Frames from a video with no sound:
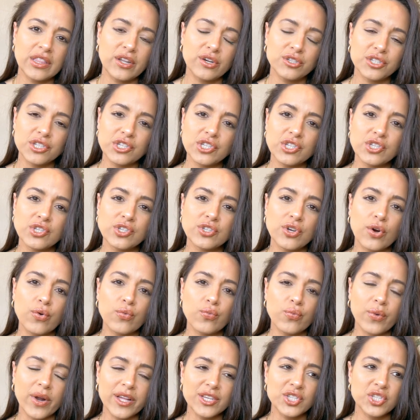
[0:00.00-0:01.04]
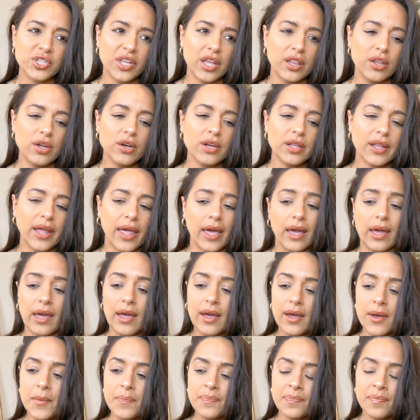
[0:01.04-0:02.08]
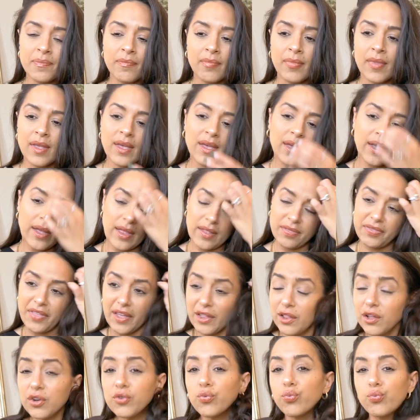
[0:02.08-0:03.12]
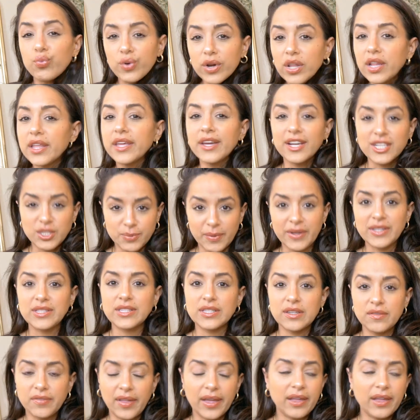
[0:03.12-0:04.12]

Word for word: they're just so rich. They look like they look really expensive.